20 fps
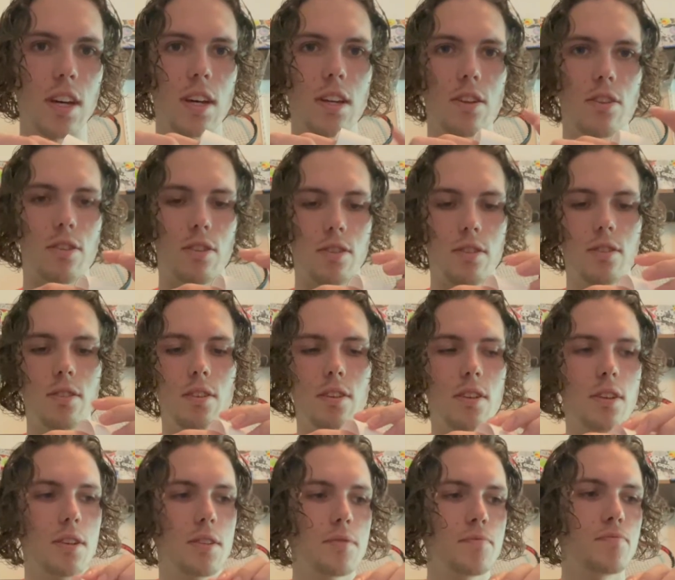head on.
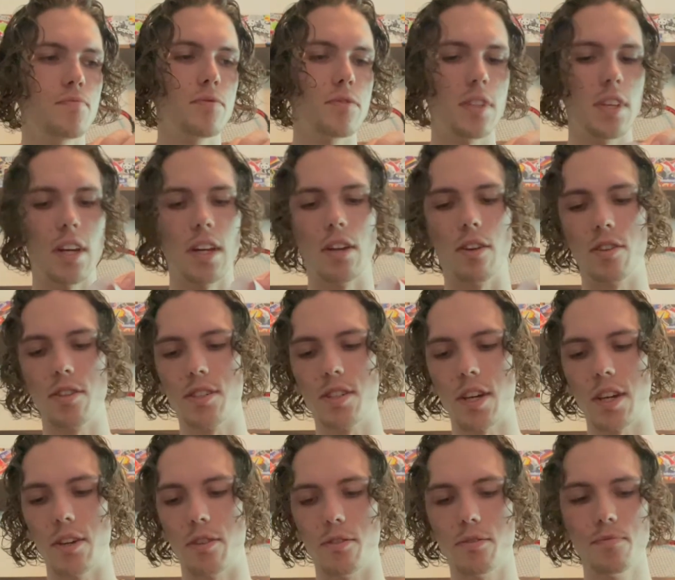and our
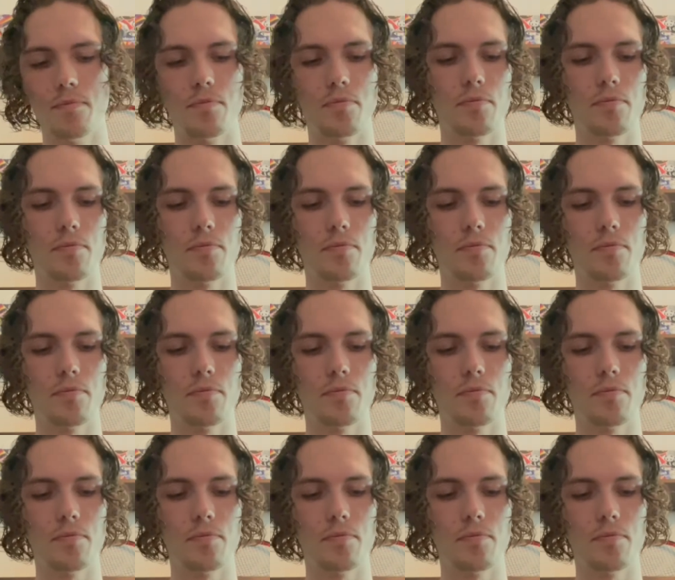tail.